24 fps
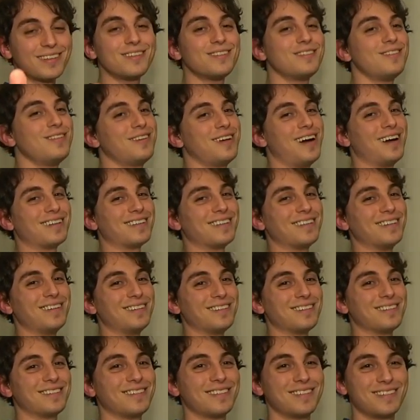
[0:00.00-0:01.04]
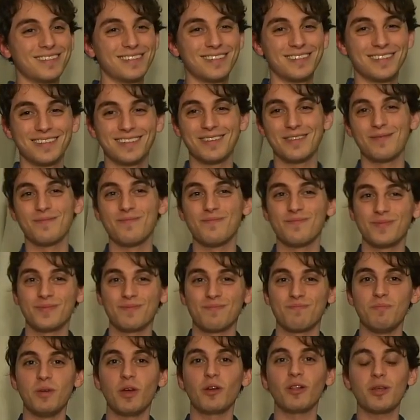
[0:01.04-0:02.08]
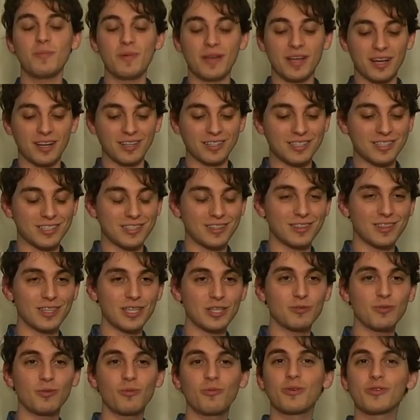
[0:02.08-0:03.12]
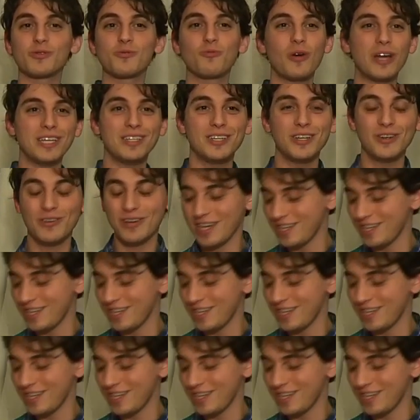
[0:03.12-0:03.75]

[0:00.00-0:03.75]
Two cocktails. Merely because this one was way too